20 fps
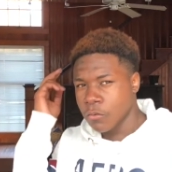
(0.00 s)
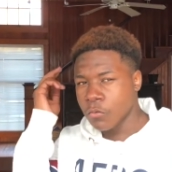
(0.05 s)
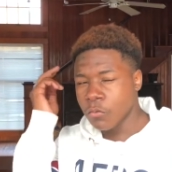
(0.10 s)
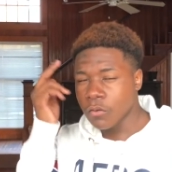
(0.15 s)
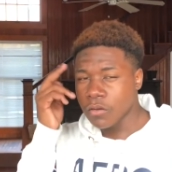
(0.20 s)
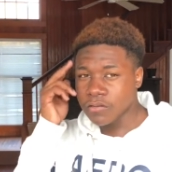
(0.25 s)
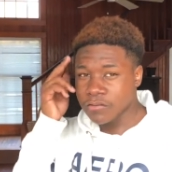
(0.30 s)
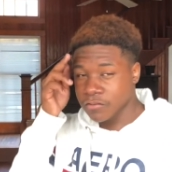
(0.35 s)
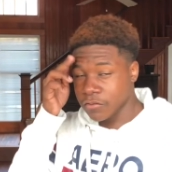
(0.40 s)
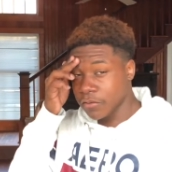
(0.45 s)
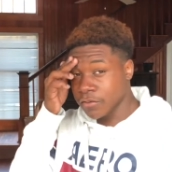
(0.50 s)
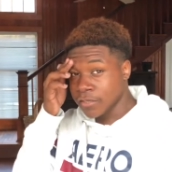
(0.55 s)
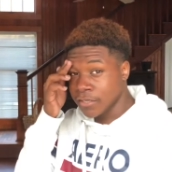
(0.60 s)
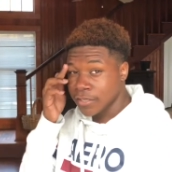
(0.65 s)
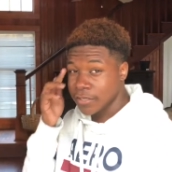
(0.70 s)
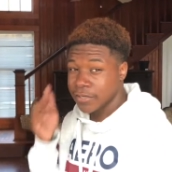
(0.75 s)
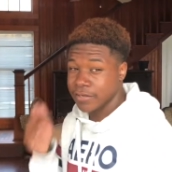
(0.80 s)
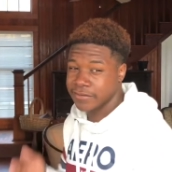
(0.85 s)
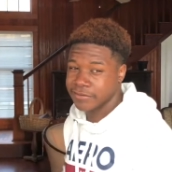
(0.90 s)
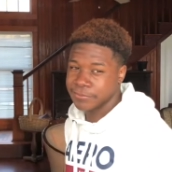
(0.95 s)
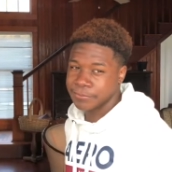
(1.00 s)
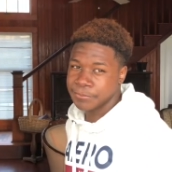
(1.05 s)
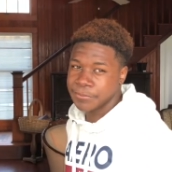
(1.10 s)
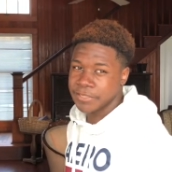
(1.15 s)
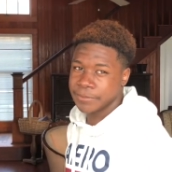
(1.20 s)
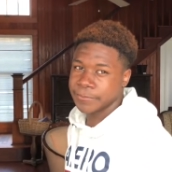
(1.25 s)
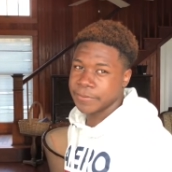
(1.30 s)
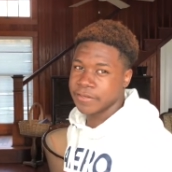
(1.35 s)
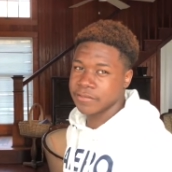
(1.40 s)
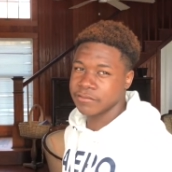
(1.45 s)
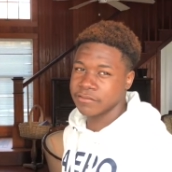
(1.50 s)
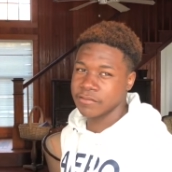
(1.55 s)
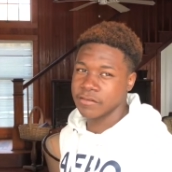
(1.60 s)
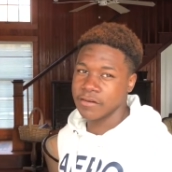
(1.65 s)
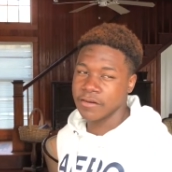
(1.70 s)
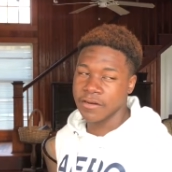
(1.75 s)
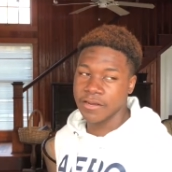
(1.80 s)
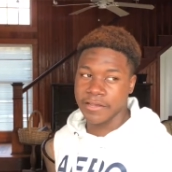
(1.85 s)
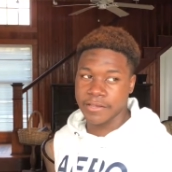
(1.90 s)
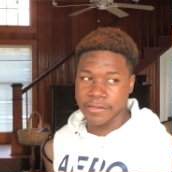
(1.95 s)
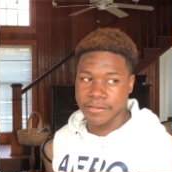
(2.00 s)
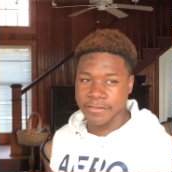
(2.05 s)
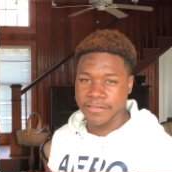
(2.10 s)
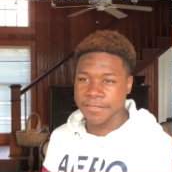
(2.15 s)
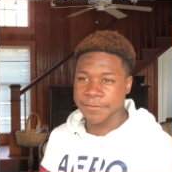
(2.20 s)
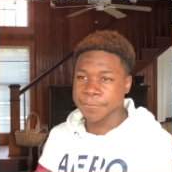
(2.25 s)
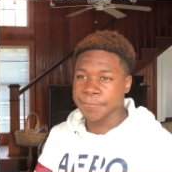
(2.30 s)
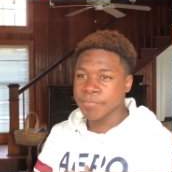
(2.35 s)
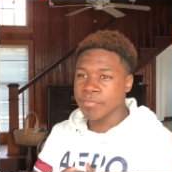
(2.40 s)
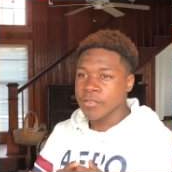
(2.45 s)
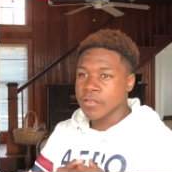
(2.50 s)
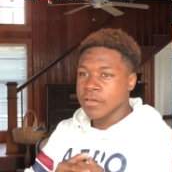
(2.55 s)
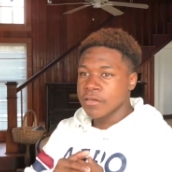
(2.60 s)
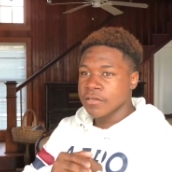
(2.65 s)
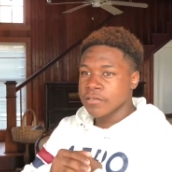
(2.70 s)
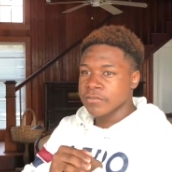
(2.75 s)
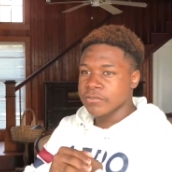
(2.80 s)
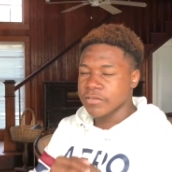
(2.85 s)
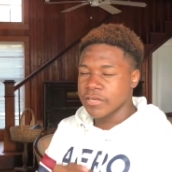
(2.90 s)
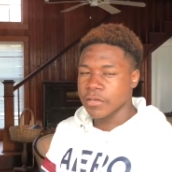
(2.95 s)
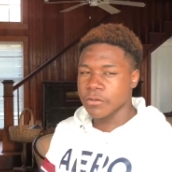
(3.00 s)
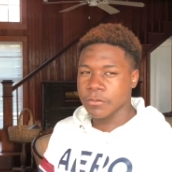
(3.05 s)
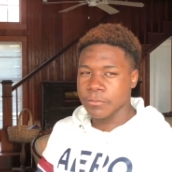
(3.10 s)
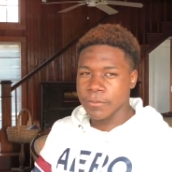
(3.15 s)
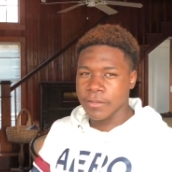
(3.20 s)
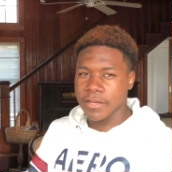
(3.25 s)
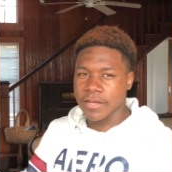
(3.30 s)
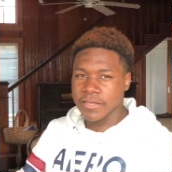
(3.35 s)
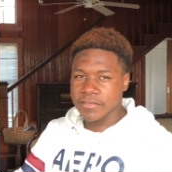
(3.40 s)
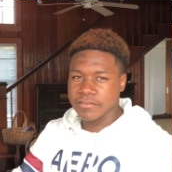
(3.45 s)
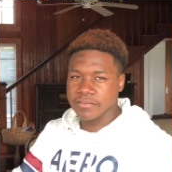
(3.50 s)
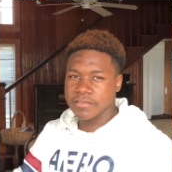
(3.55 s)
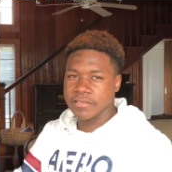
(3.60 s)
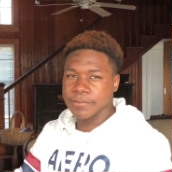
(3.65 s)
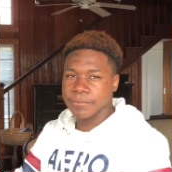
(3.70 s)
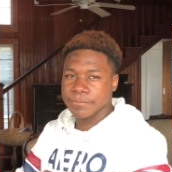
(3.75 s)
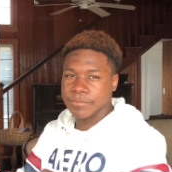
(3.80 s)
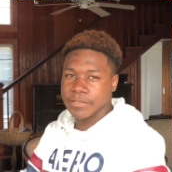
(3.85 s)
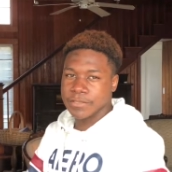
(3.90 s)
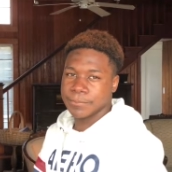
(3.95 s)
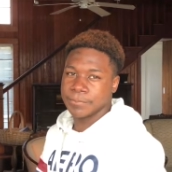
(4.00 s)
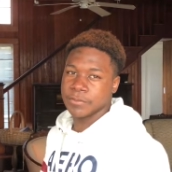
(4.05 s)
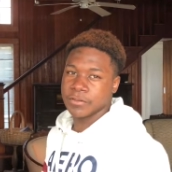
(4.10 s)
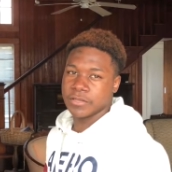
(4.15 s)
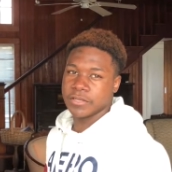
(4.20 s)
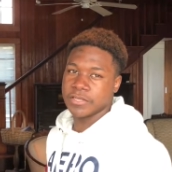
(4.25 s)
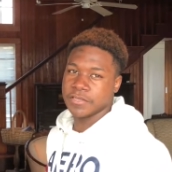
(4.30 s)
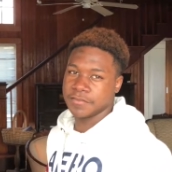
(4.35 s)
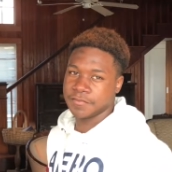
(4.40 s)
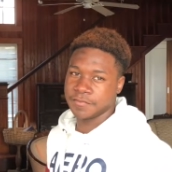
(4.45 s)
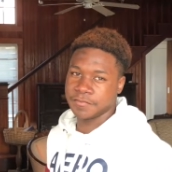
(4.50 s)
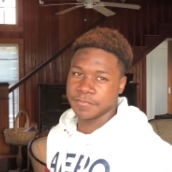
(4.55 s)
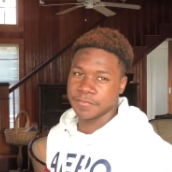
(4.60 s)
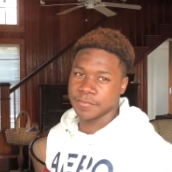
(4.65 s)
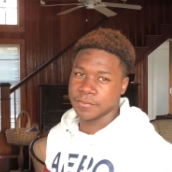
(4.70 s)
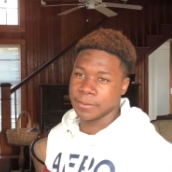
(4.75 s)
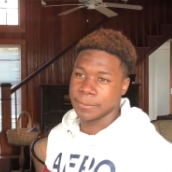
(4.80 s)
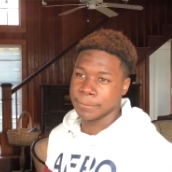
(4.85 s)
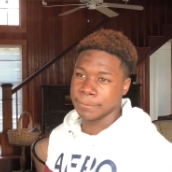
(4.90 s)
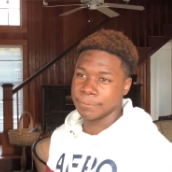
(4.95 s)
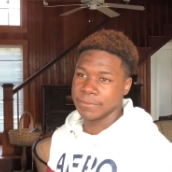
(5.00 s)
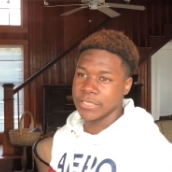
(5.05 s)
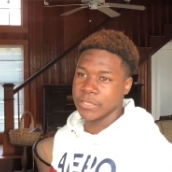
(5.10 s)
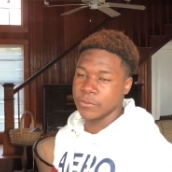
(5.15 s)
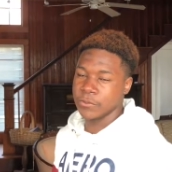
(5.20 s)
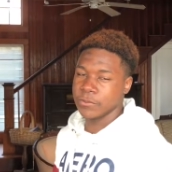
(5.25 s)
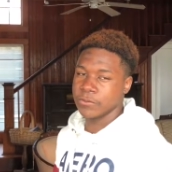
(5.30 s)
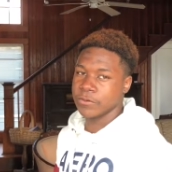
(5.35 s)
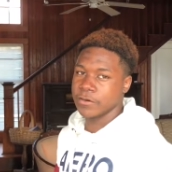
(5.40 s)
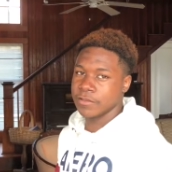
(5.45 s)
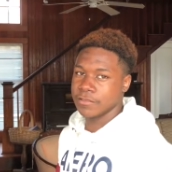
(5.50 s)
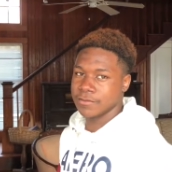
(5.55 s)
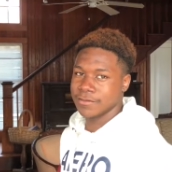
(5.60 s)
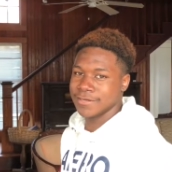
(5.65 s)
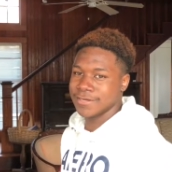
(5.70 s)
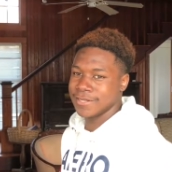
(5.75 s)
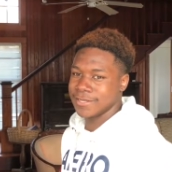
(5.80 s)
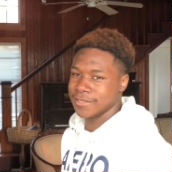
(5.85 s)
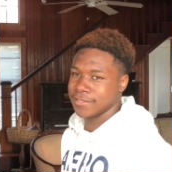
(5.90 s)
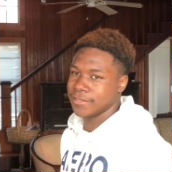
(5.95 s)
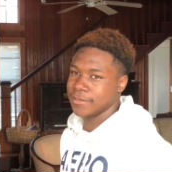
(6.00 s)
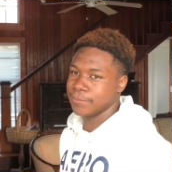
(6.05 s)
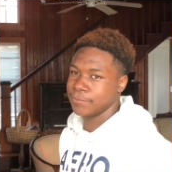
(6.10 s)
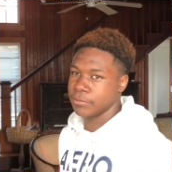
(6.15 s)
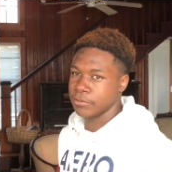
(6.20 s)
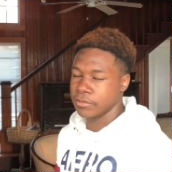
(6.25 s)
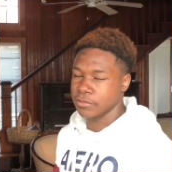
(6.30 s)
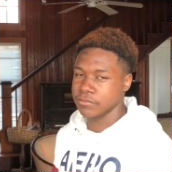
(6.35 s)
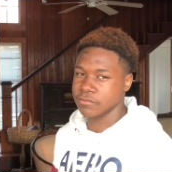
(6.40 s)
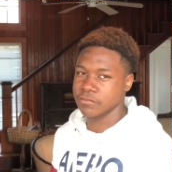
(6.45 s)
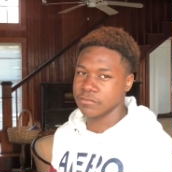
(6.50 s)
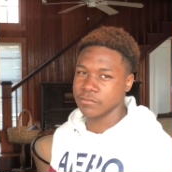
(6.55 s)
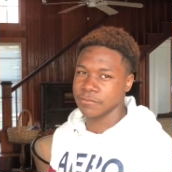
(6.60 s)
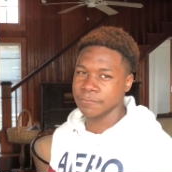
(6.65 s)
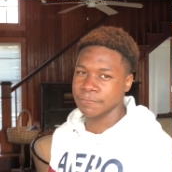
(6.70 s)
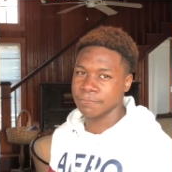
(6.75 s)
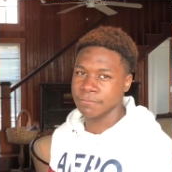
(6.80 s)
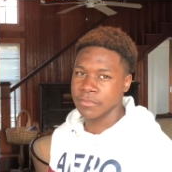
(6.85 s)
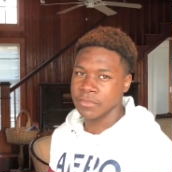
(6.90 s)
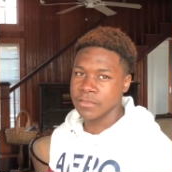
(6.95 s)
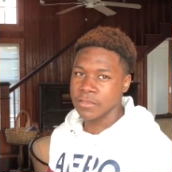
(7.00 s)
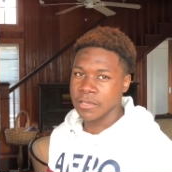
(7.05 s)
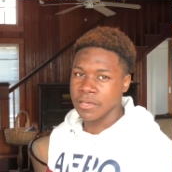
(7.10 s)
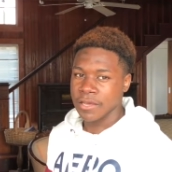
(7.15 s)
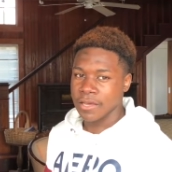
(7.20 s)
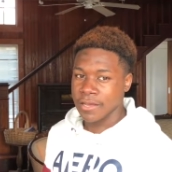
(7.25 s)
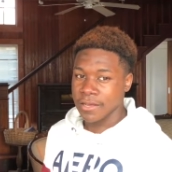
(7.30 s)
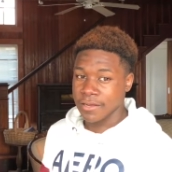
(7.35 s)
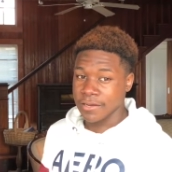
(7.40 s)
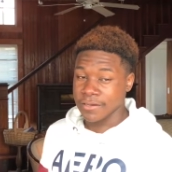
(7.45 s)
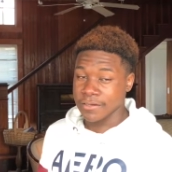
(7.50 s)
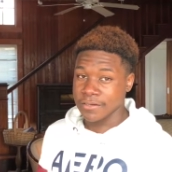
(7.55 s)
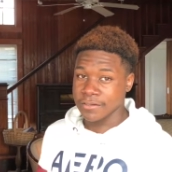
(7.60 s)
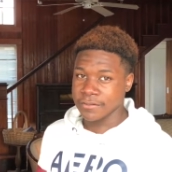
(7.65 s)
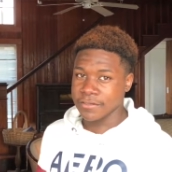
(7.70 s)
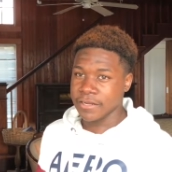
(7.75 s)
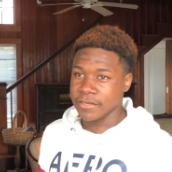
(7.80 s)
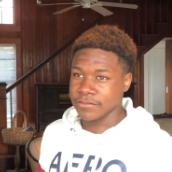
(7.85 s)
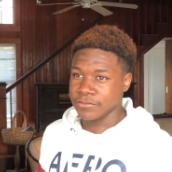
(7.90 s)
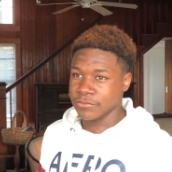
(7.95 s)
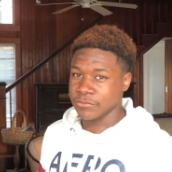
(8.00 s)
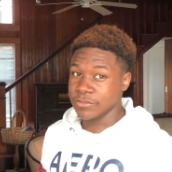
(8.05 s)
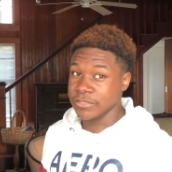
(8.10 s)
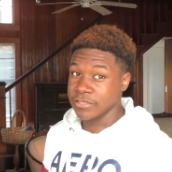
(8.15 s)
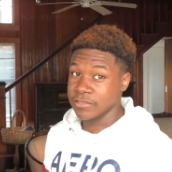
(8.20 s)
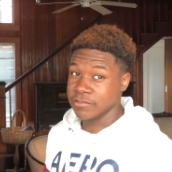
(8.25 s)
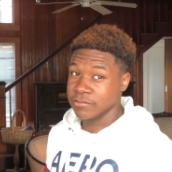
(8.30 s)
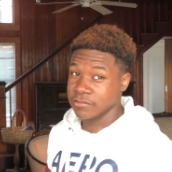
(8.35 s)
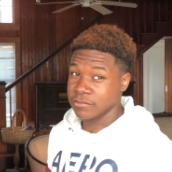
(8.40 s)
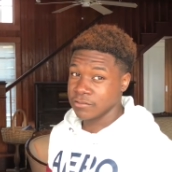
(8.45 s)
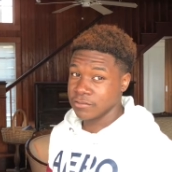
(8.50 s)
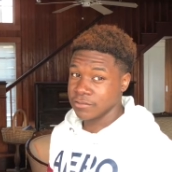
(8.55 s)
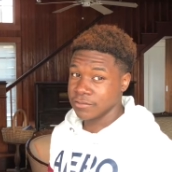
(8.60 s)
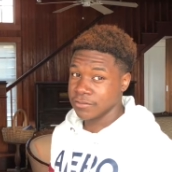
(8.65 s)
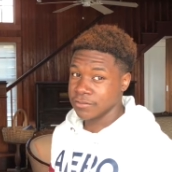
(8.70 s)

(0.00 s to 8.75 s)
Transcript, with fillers: What's going on, guys? Minimax here, and today we'll be asking people if they would rather date a person that's rich